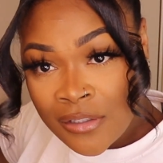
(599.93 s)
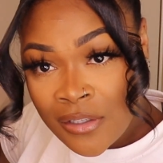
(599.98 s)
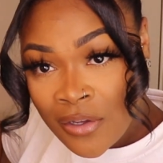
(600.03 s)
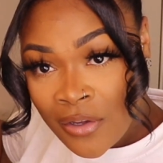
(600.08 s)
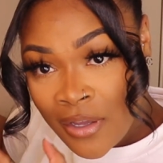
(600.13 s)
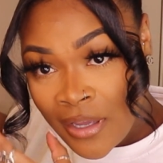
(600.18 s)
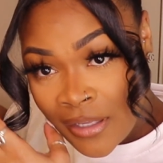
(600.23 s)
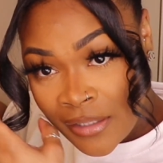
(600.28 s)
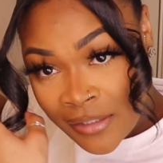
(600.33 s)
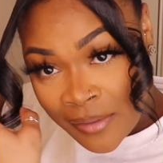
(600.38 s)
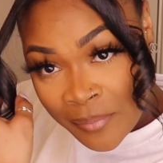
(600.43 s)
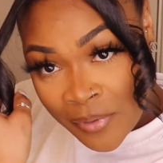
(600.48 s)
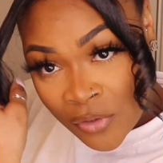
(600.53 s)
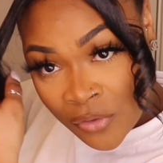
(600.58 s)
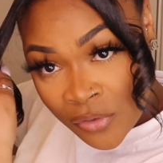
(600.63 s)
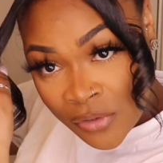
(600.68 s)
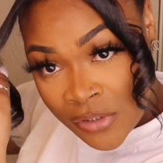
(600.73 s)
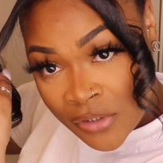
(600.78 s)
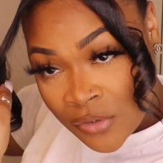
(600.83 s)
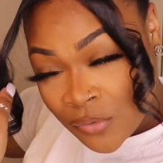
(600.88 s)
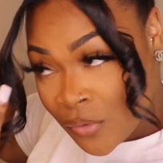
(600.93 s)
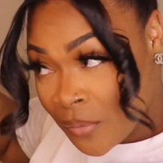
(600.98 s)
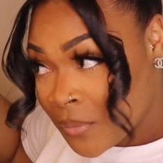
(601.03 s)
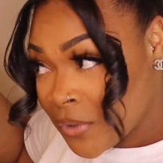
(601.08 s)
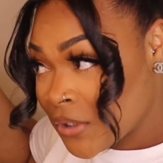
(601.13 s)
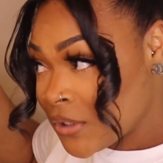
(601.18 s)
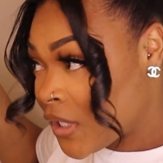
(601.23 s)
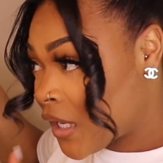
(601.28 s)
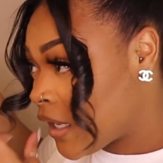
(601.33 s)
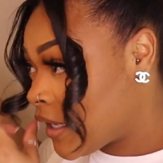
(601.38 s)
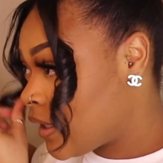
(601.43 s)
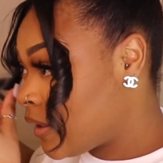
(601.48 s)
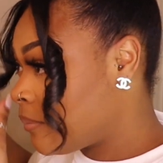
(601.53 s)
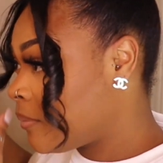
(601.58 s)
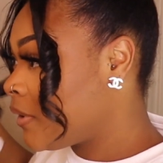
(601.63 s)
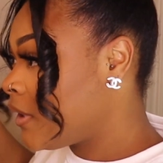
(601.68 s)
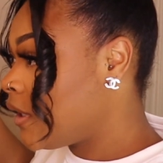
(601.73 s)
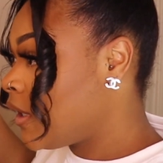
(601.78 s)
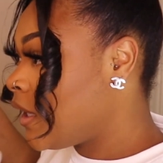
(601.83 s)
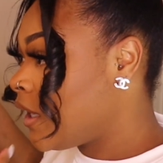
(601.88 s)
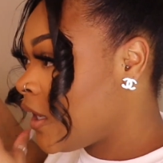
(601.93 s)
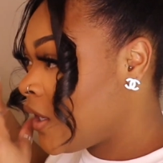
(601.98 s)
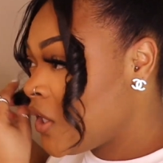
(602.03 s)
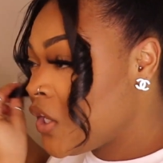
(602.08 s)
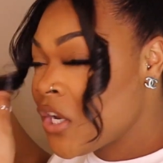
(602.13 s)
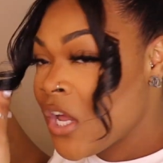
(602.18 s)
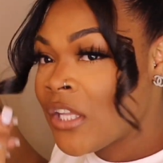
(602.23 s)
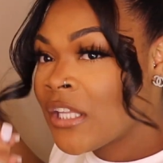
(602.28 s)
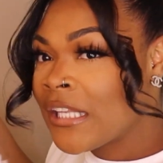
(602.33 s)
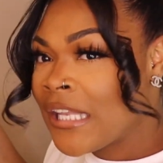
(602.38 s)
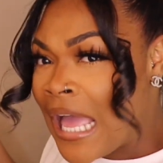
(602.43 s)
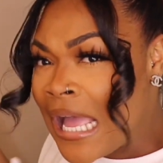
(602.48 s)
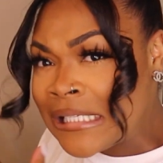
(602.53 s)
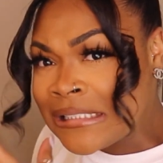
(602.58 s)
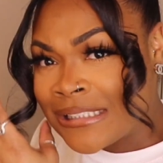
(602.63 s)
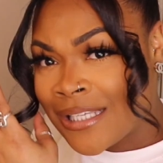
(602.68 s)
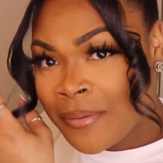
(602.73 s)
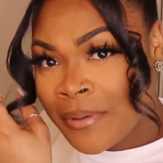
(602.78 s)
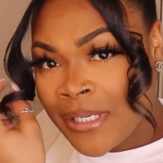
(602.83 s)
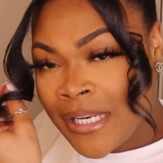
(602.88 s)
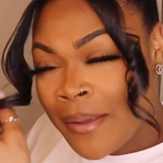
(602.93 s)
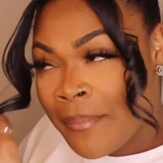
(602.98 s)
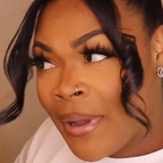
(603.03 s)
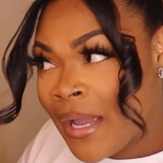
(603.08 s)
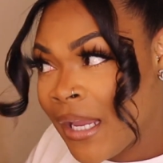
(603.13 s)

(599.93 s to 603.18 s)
Okay, let me do this one more time. You know, the last time I did